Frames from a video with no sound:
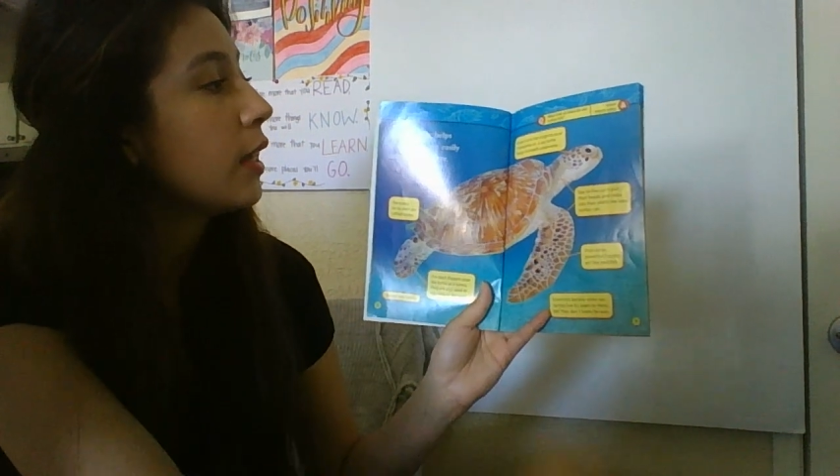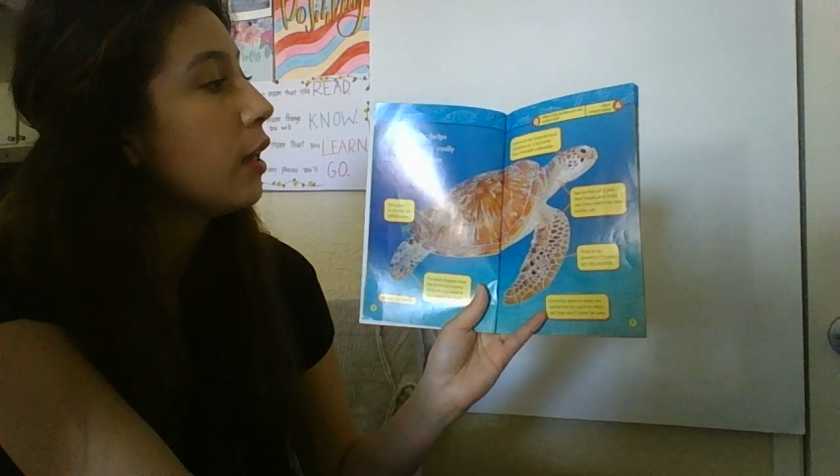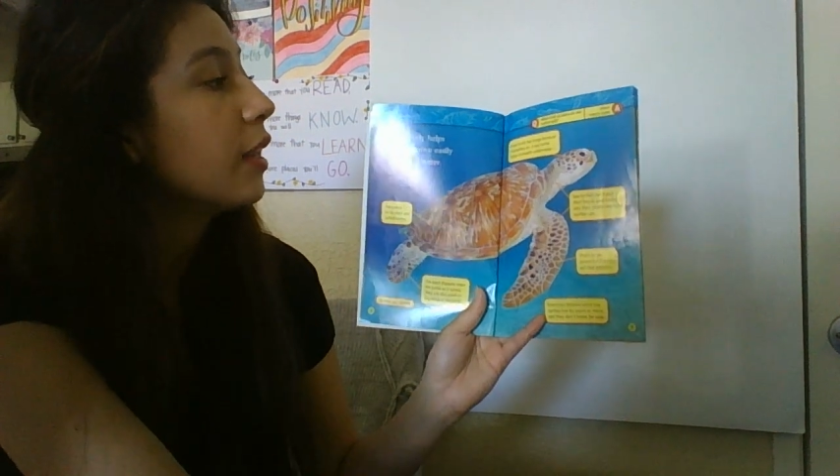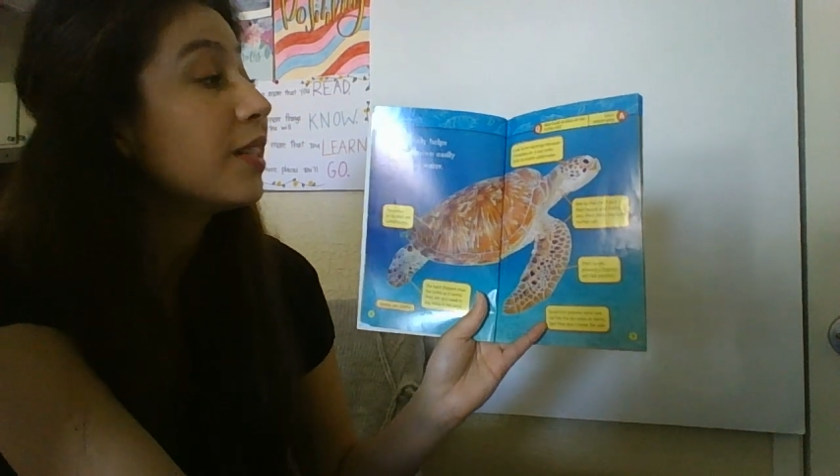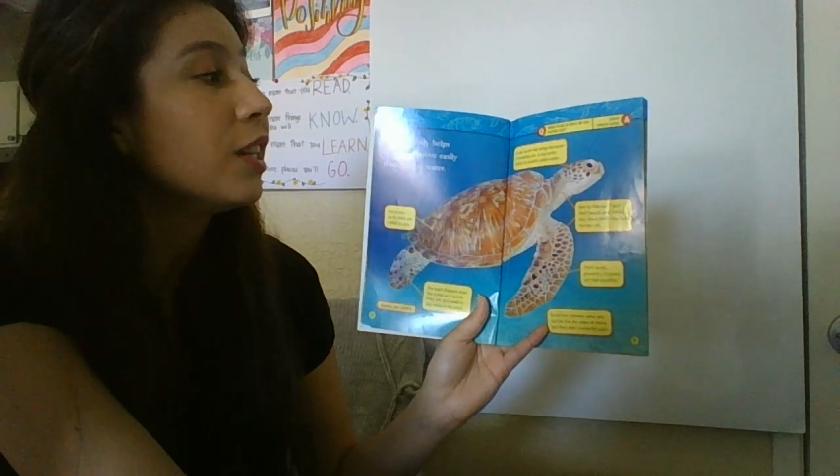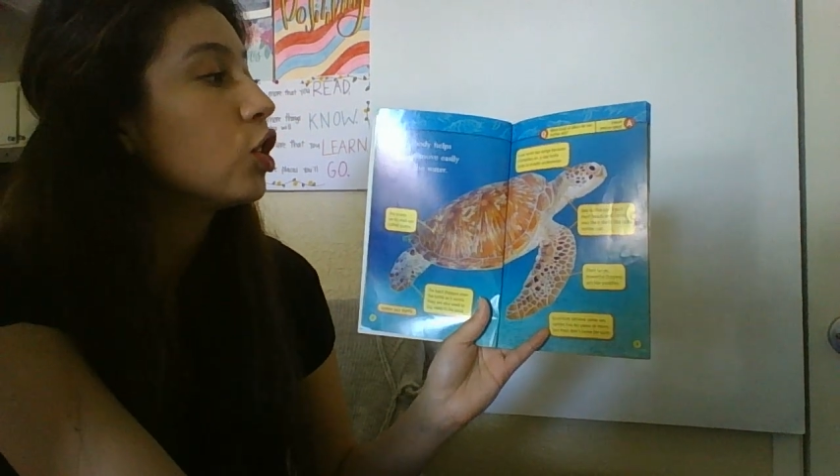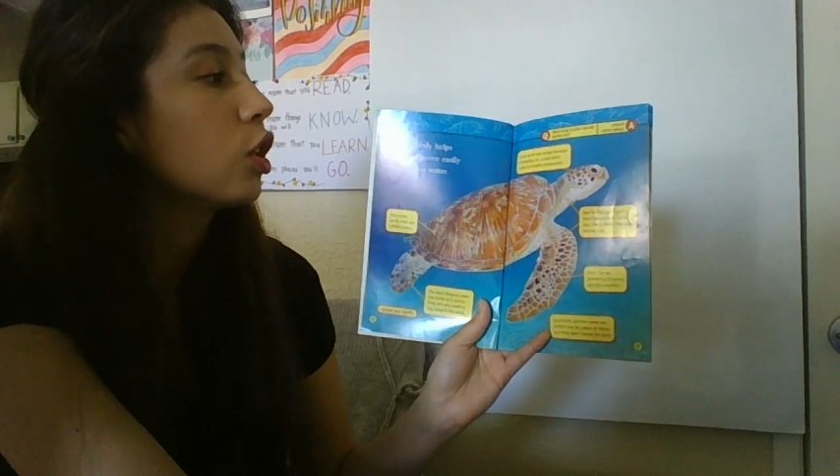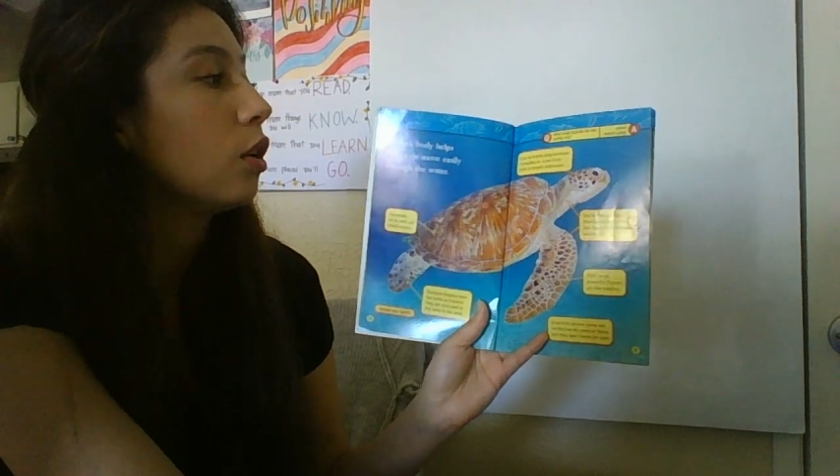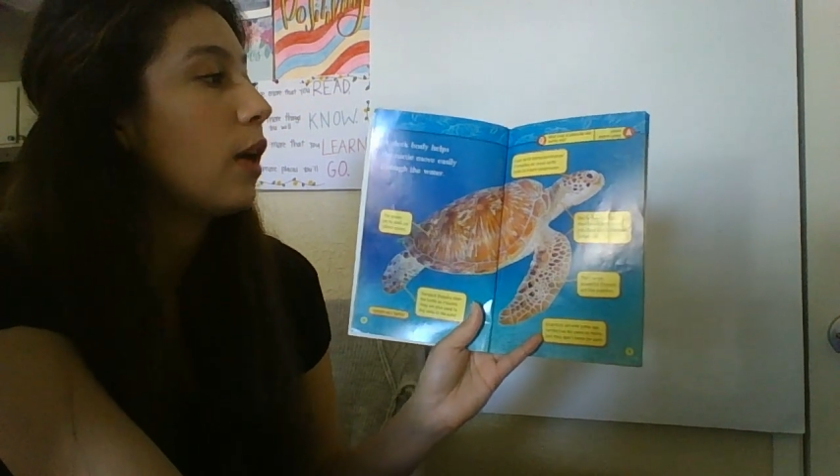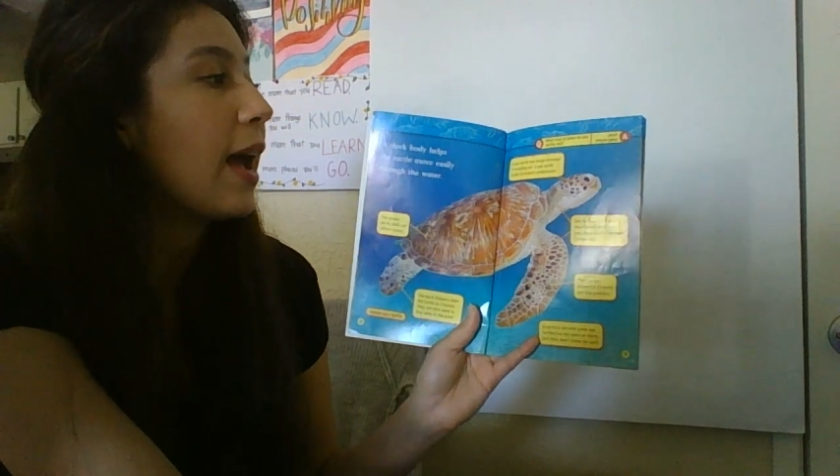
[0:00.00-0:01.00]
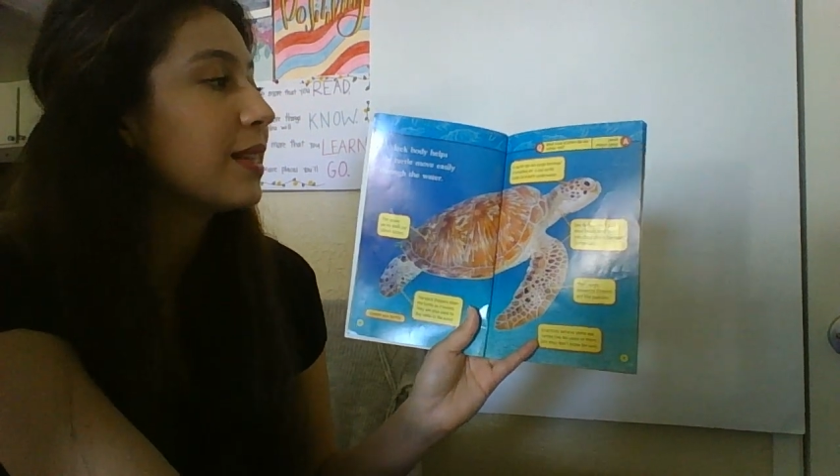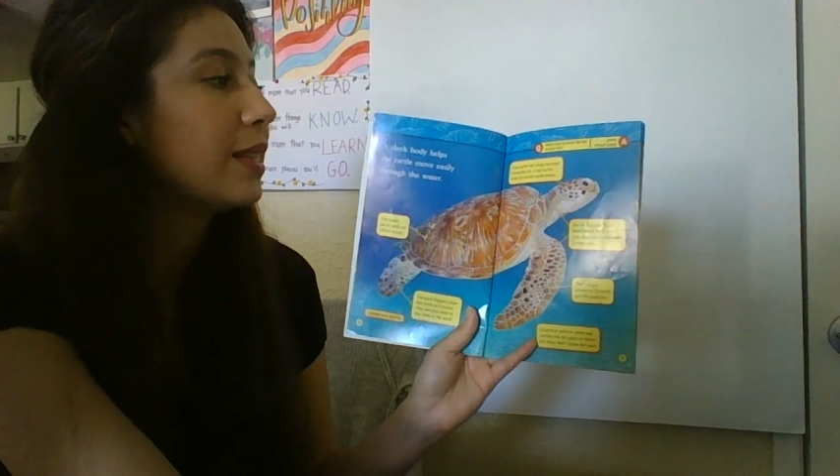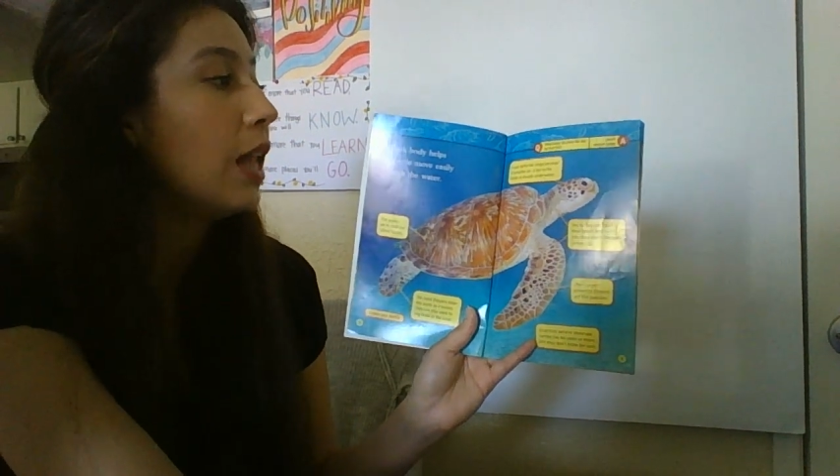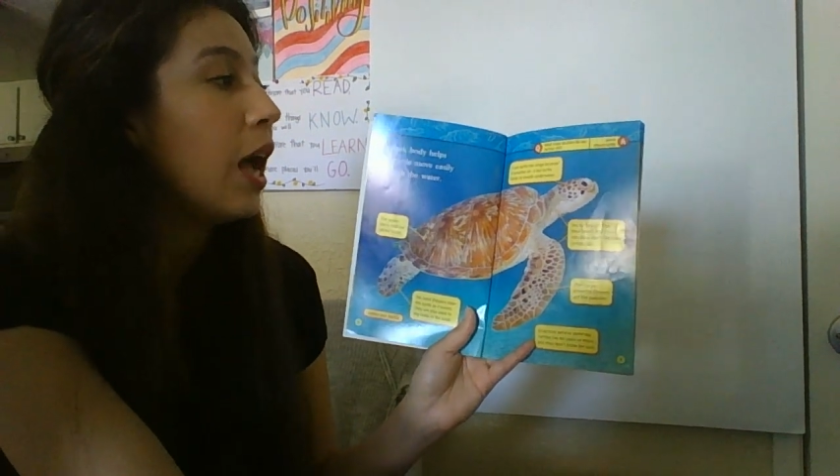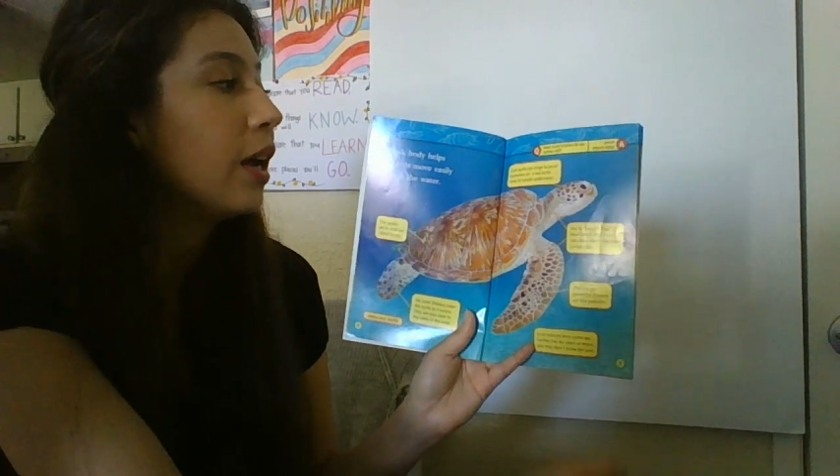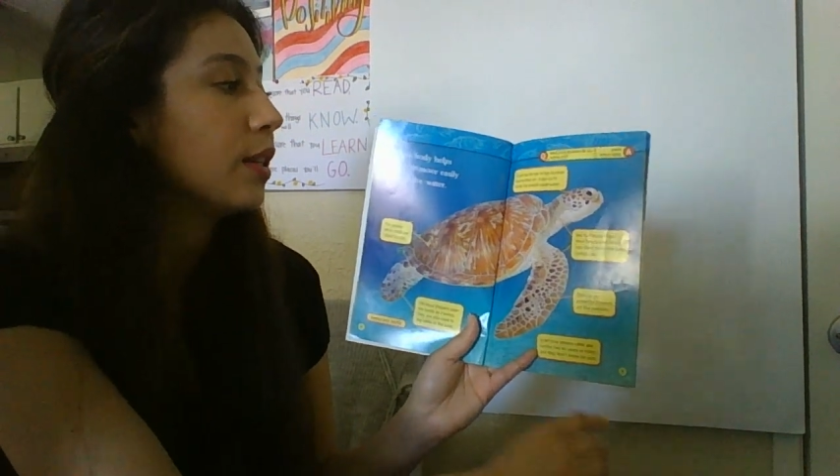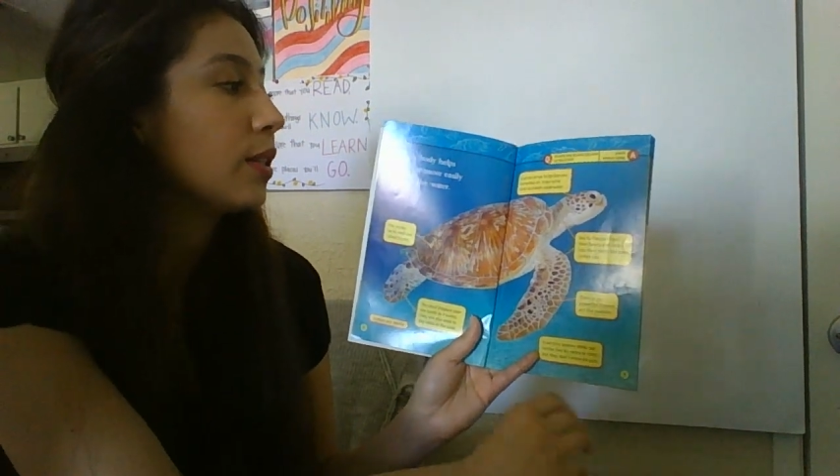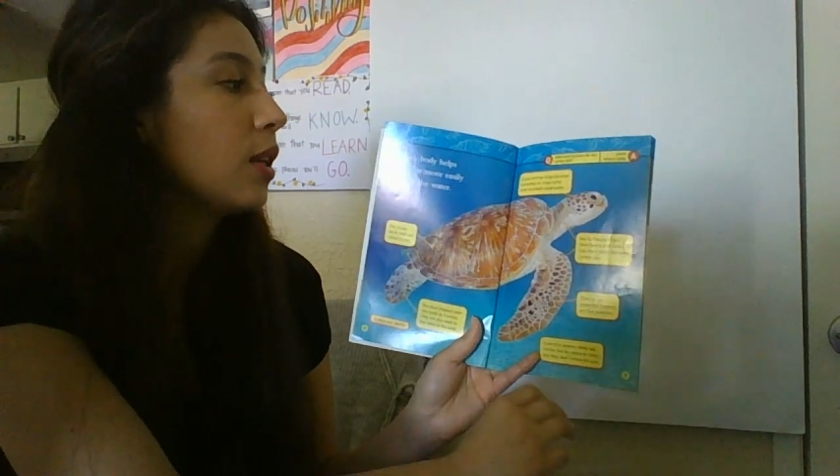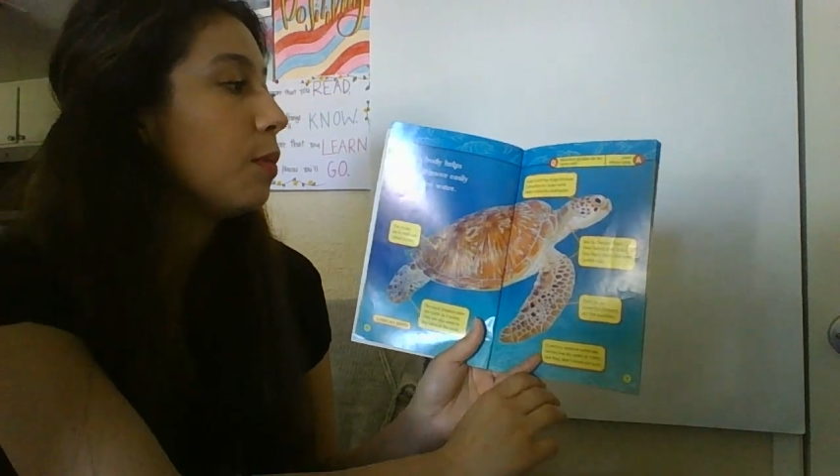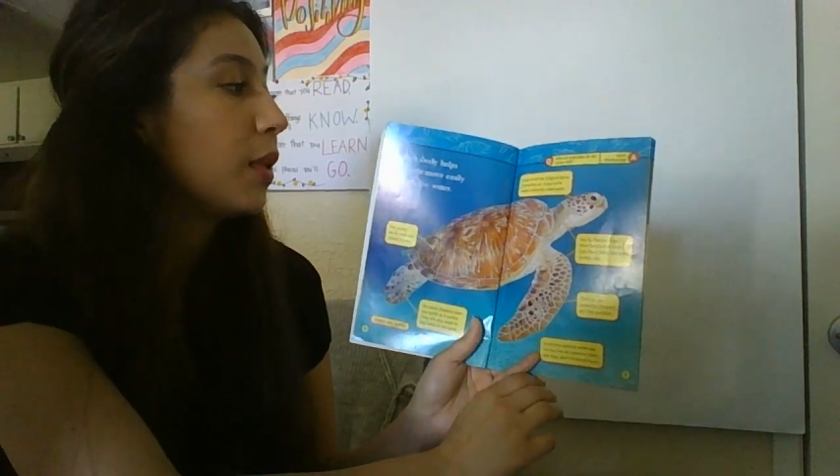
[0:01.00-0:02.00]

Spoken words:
A sea turtle has lungs